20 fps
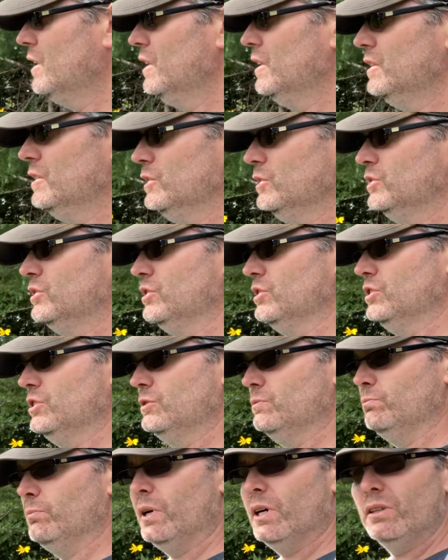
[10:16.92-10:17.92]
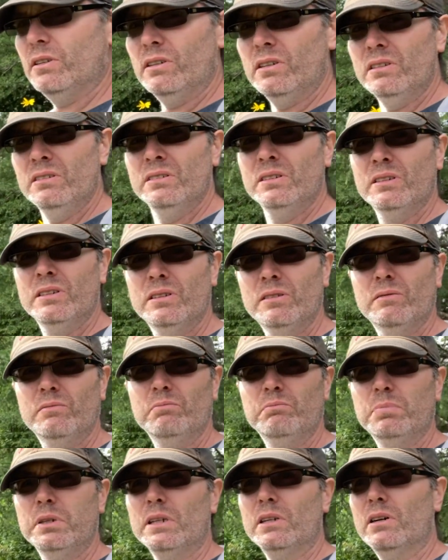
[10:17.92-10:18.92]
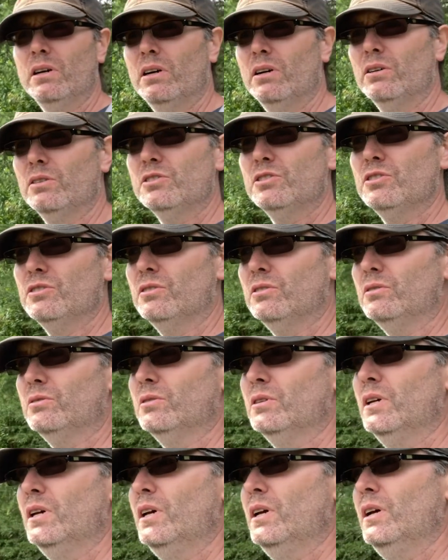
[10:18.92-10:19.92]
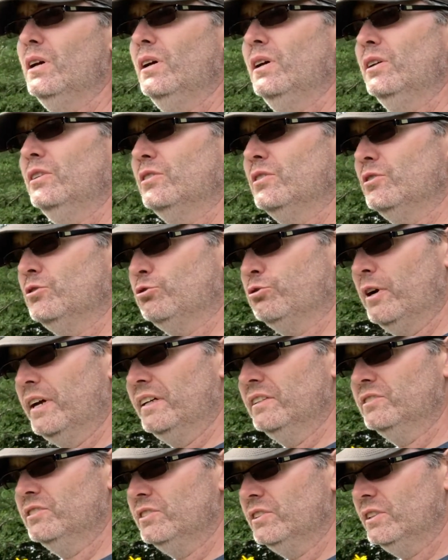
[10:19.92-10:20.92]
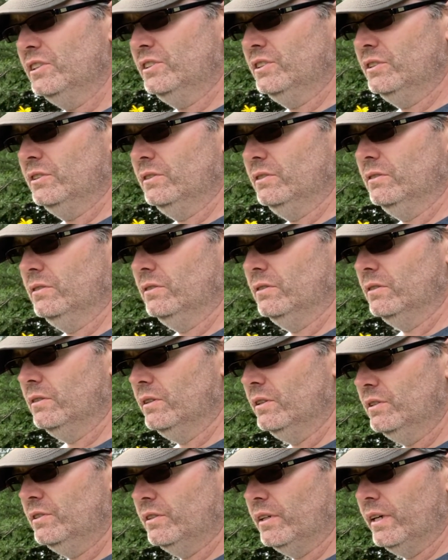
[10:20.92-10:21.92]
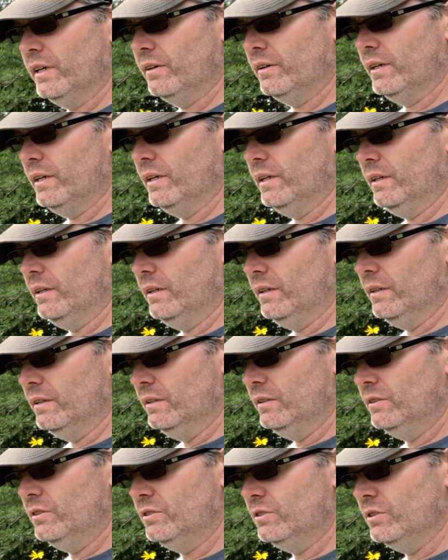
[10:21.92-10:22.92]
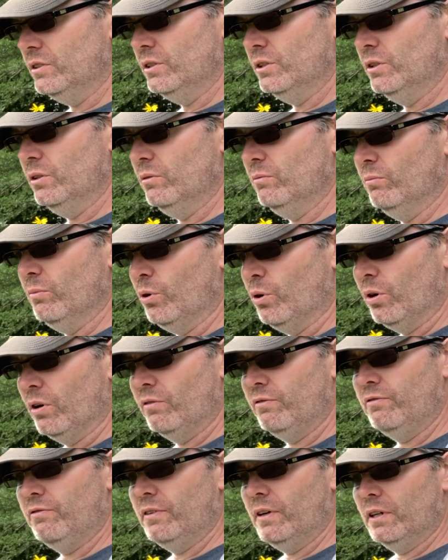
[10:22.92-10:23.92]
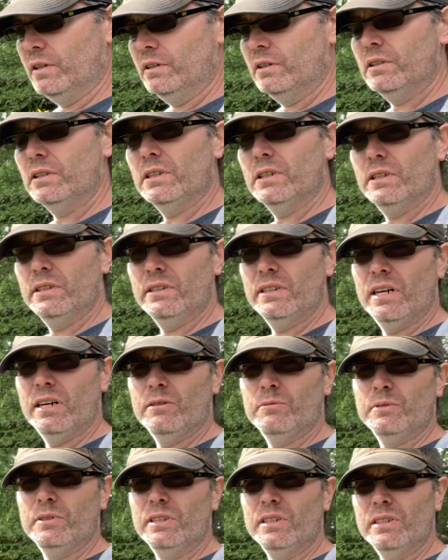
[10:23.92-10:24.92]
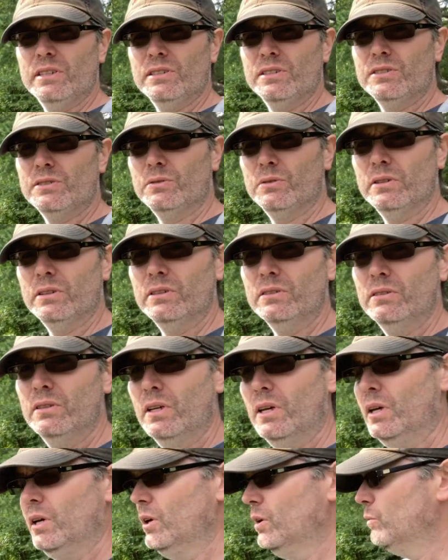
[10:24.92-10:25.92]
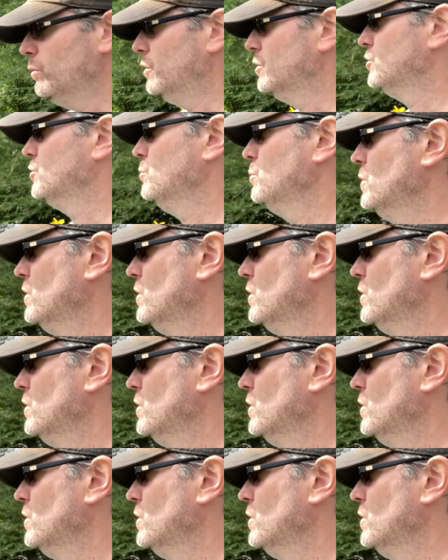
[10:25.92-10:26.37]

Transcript: to smother, but also to transition this area into more fungally dominated soil, which will be